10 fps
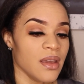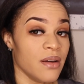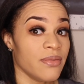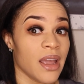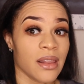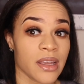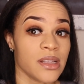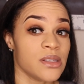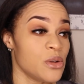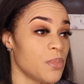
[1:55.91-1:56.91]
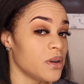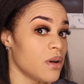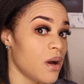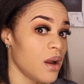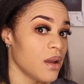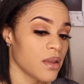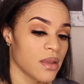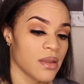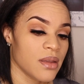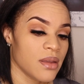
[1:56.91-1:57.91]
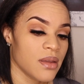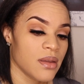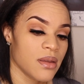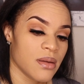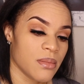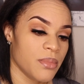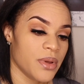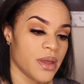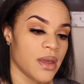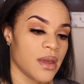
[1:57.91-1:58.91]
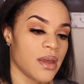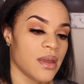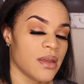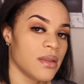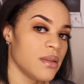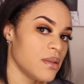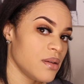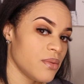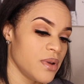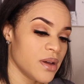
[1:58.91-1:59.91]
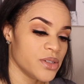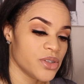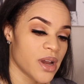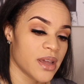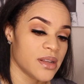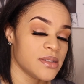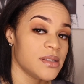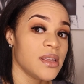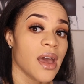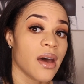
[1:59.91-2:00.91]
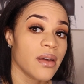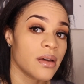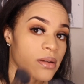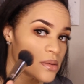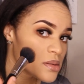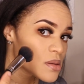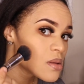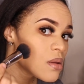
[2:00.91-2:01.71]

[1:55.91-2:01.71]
of like looking super dark. But we're gonna try it and see how it goes.